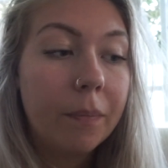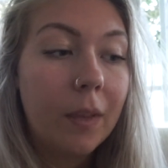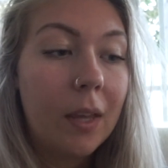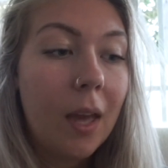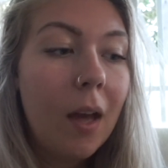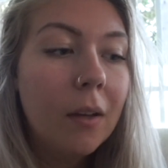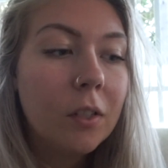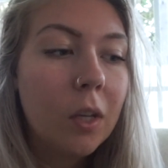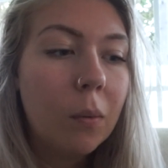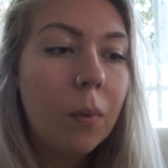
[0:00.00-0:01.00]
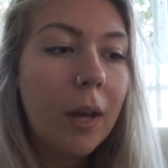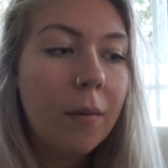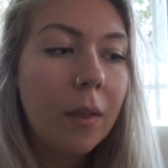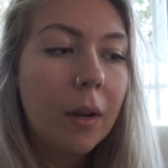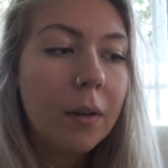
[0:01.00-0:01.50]
Yeah, so we have
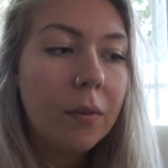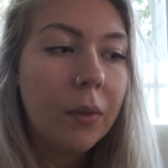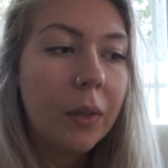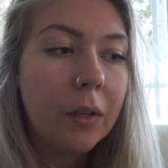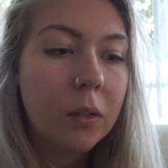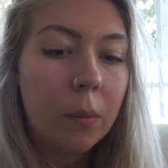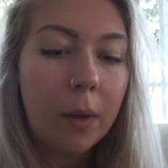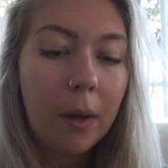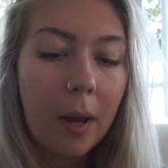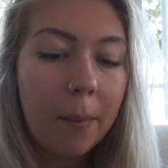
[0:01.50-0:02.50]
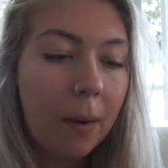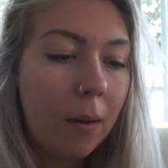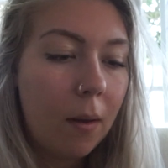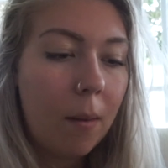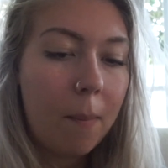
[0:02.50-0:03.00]
a lot of different things going. I'm
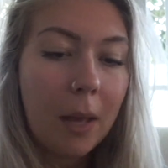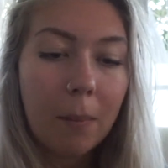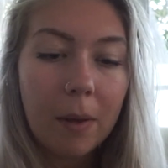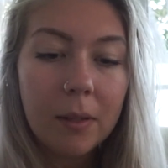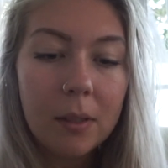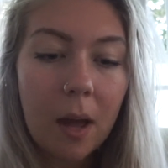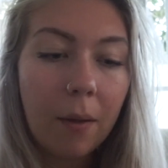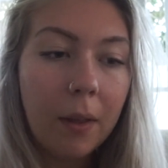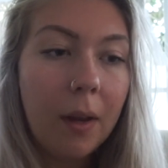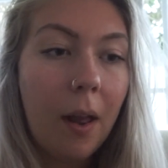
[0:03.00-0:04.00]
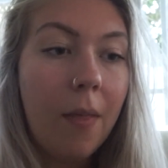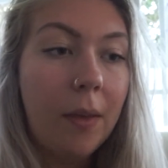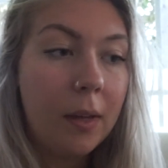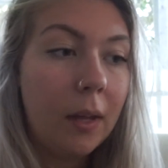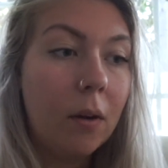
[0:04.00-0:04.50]
gonna make my salad and
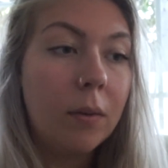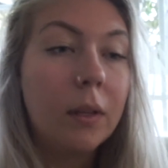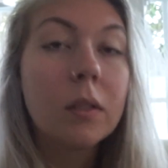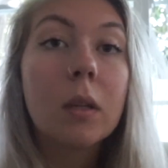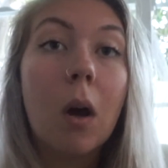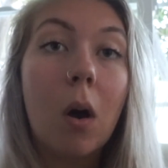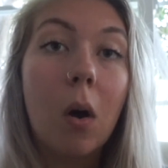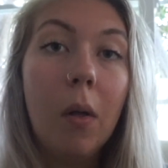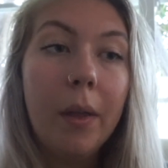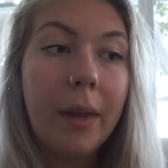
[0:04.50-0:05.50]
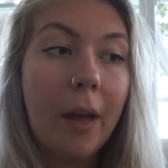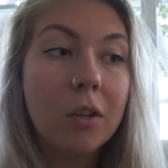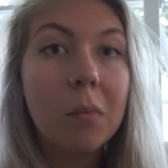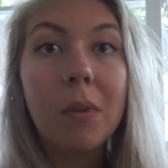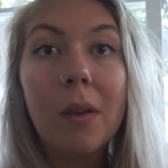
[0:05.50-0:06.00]
then get on this call and
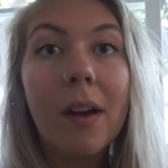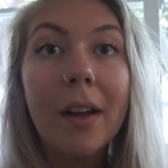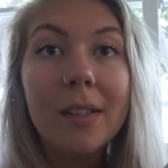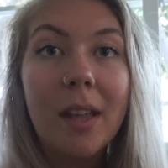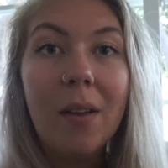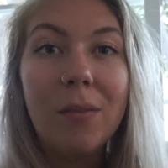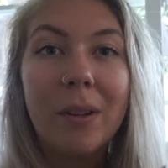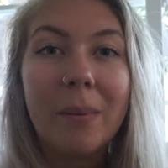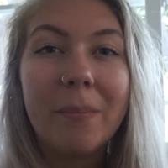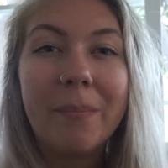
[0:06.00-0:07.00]
catch up with you guys after.